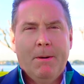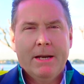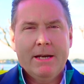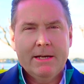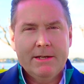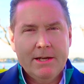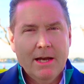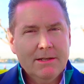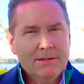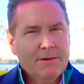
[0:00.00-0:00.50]
But
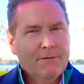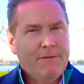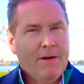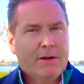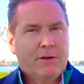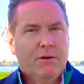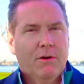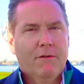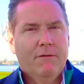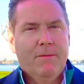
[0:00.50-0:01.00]
it does
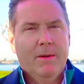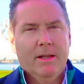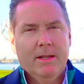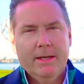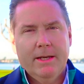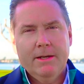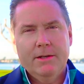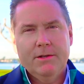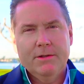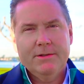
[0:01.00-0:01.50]
affect your
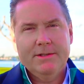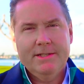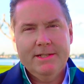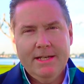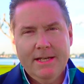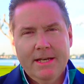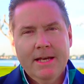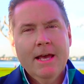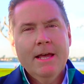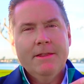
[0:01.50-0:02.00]
ability to
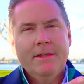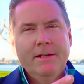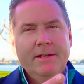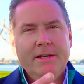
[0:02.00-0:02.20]
see the